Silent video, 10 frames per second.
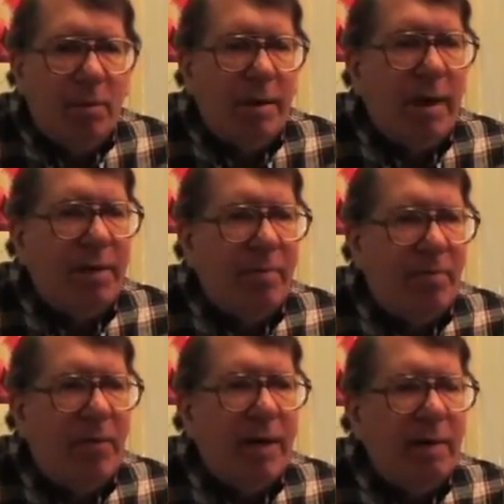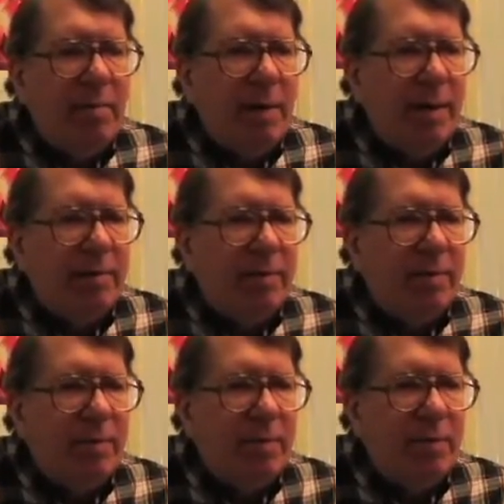Well, yeah, they finally met for
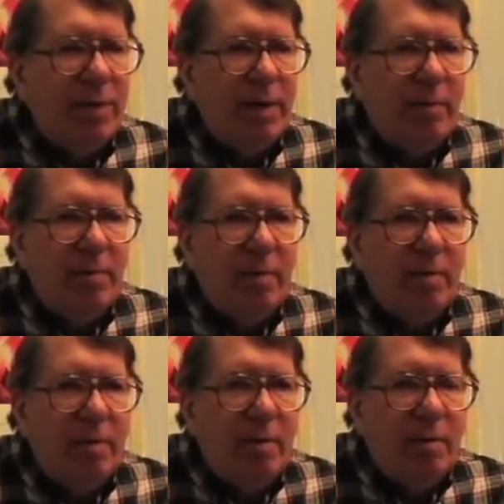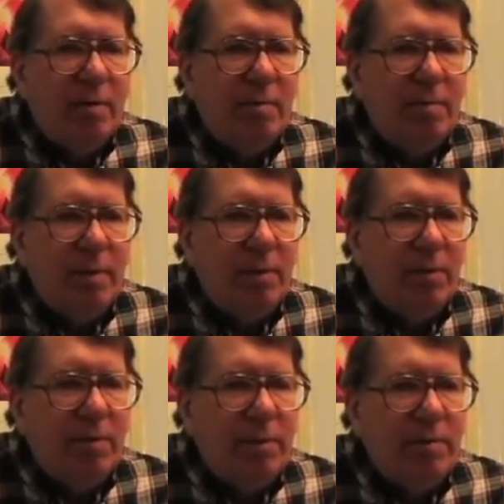the first time.
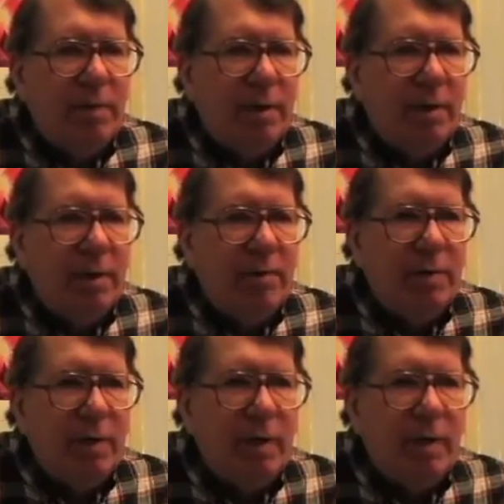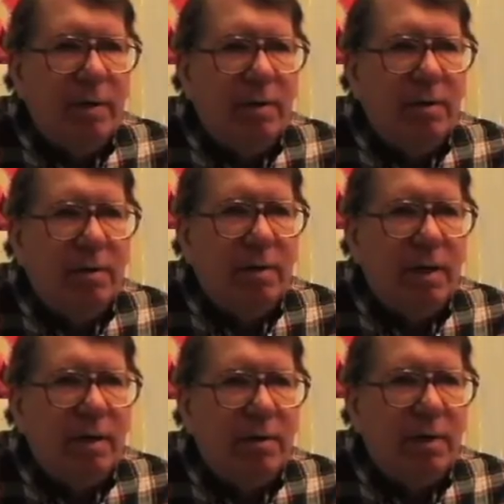Pittendrigg was invited to give a talk at
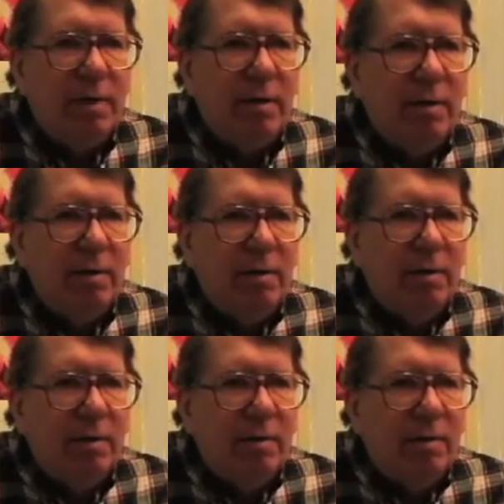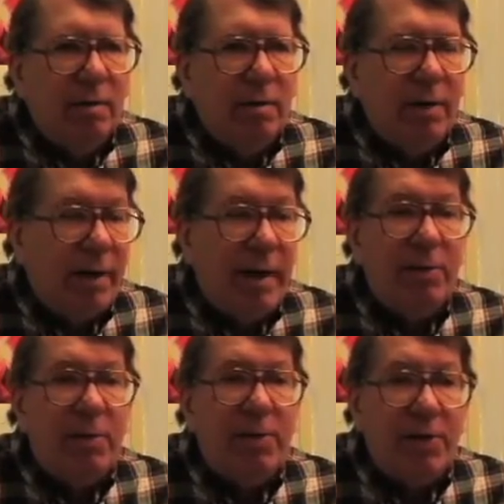Caltech, where he
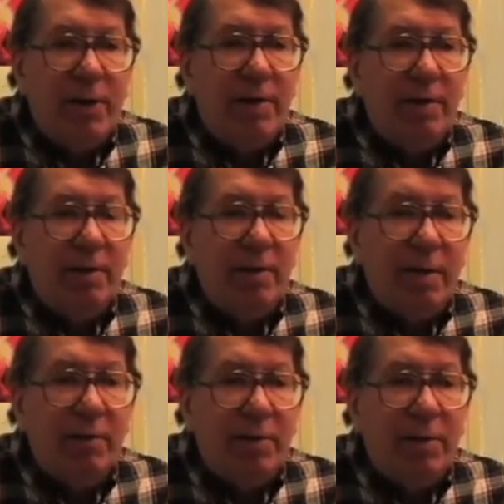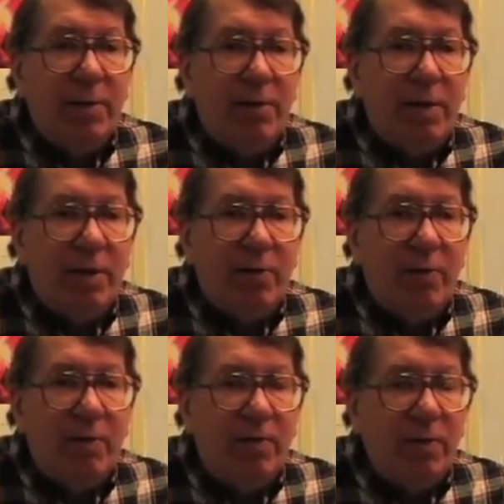actually said during his talk in
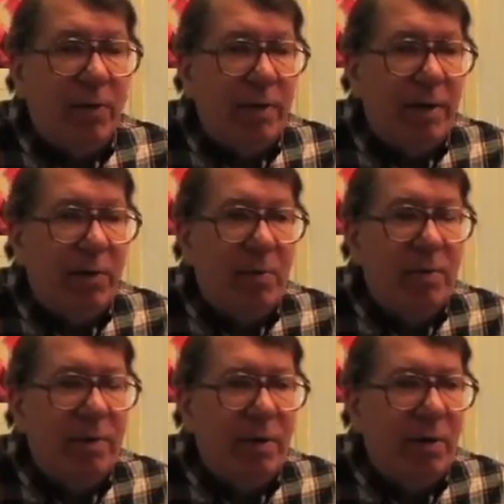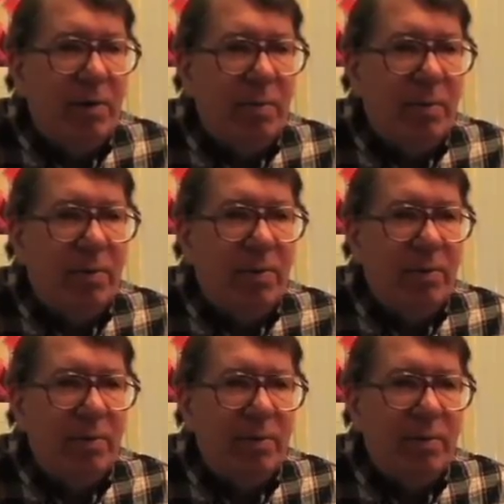front of everyone that he wouldn't hire a person
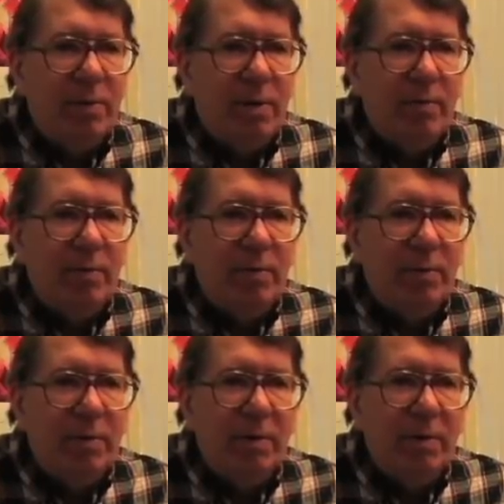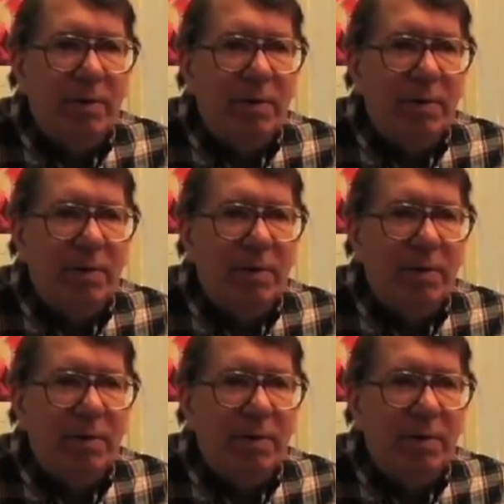to do Drosophila work.